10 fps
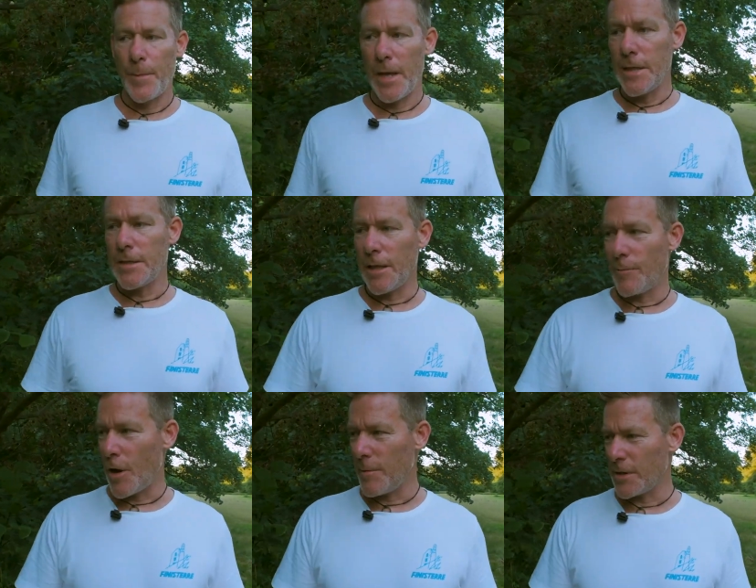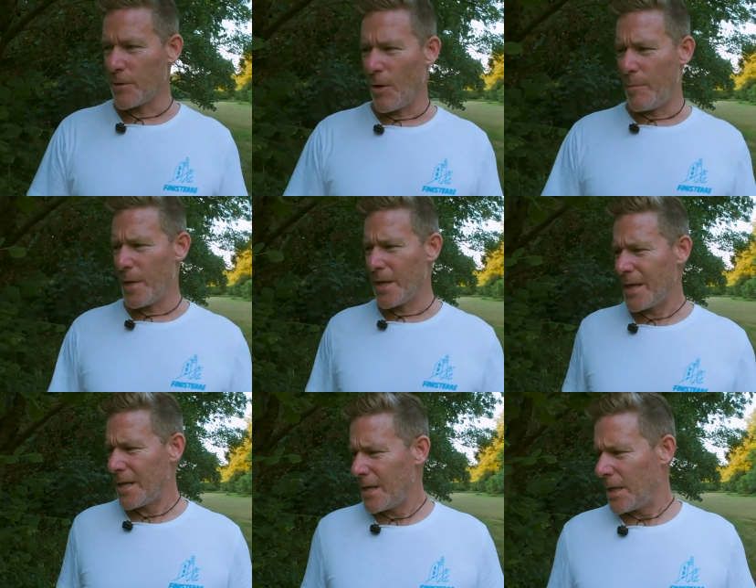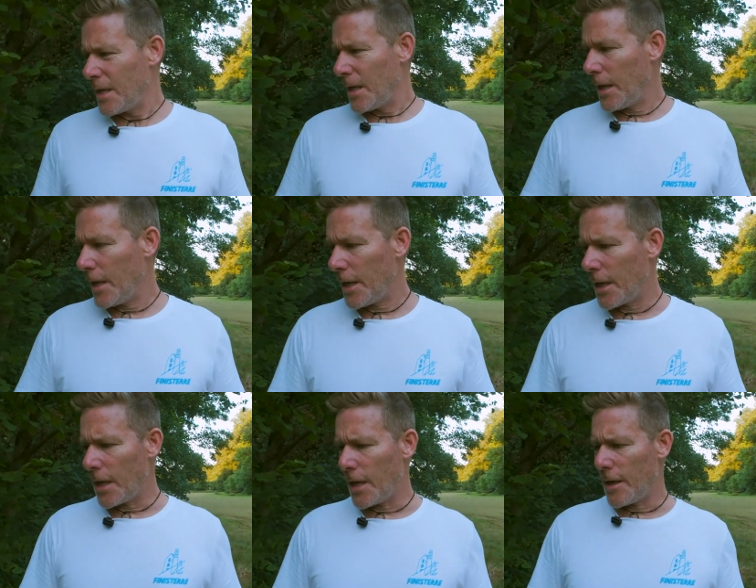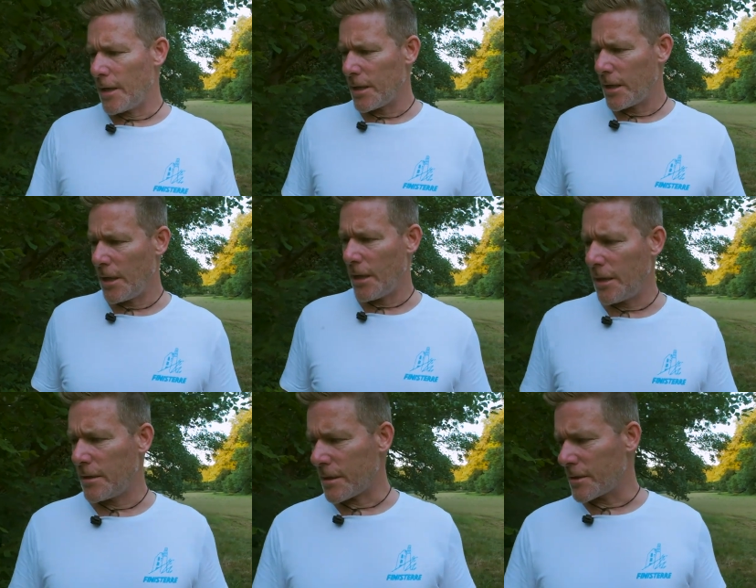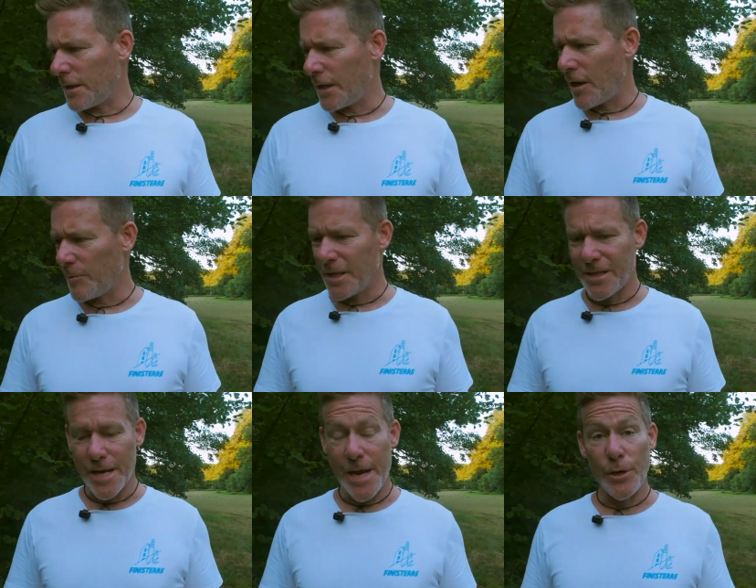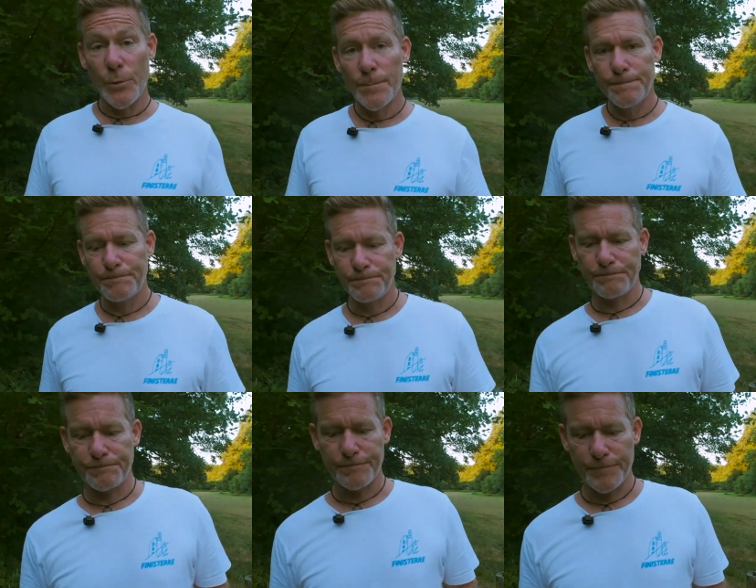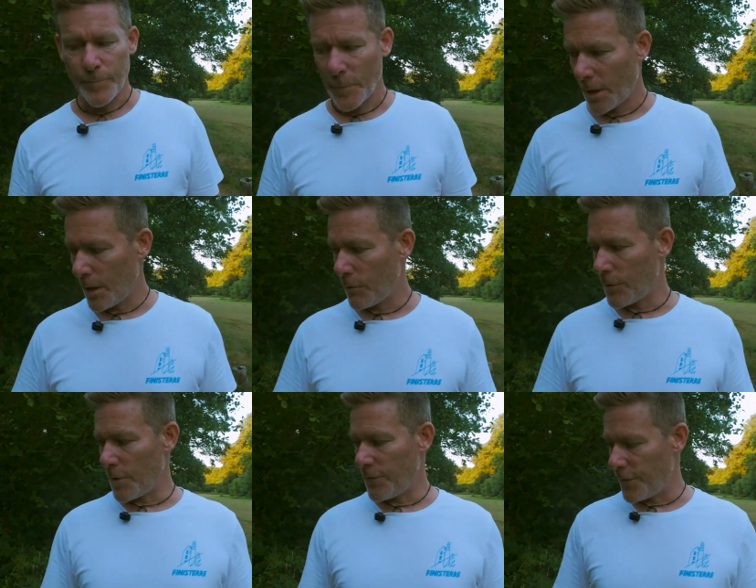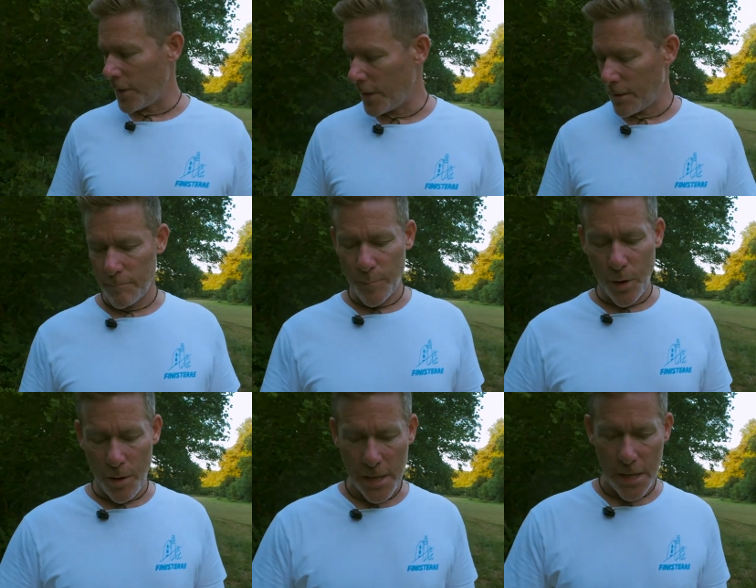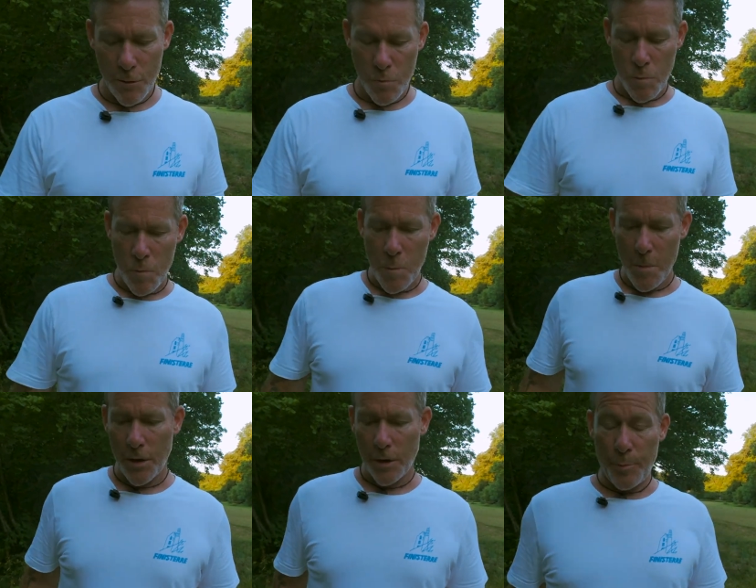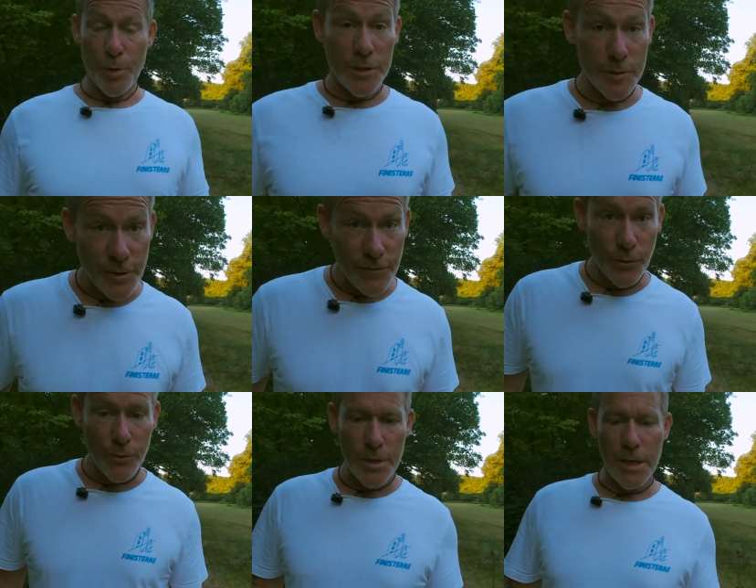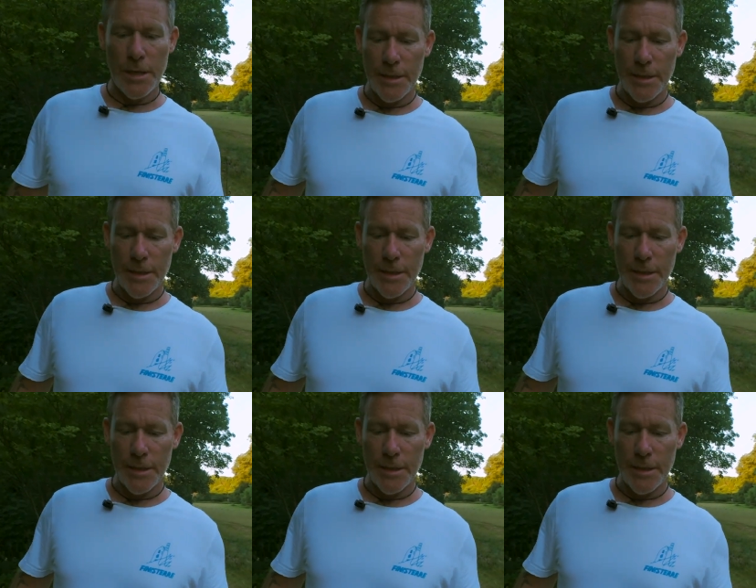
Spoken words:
is at the moment, it's quite big. It doesn't allow me to kneel with my feet behind me. It kind of pushes me forward.